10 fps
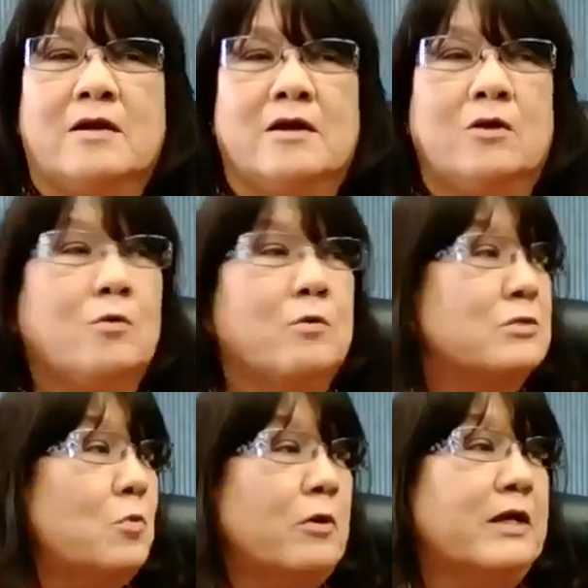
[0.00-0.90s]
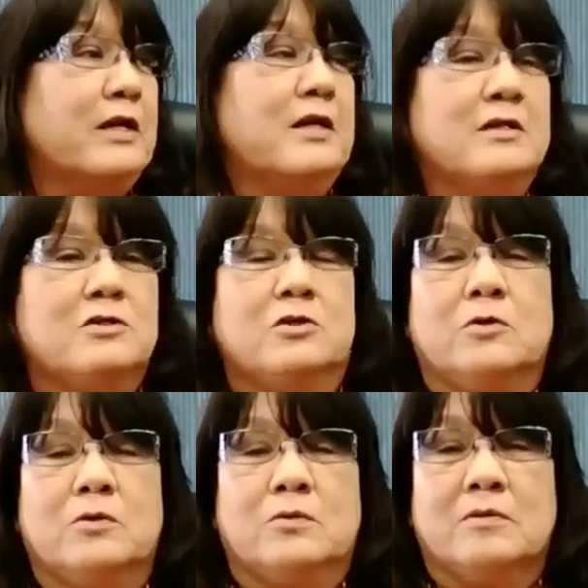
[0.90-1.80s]
I always work it
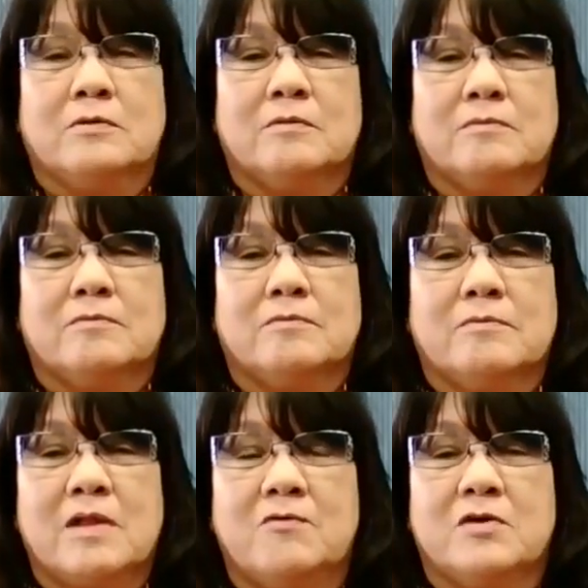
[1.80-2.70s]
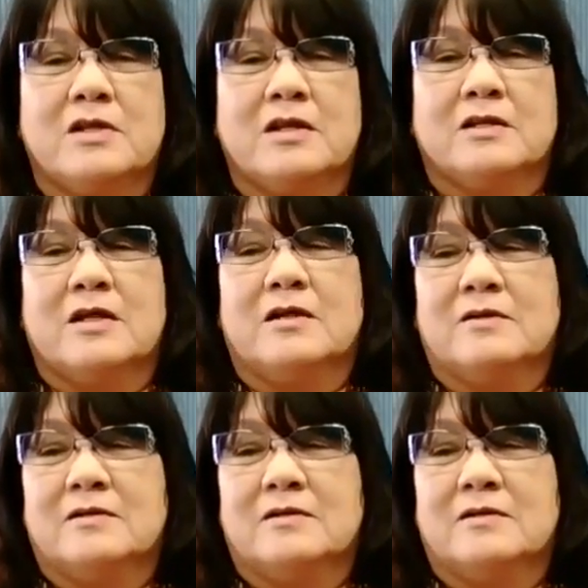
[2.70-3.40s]
into everything that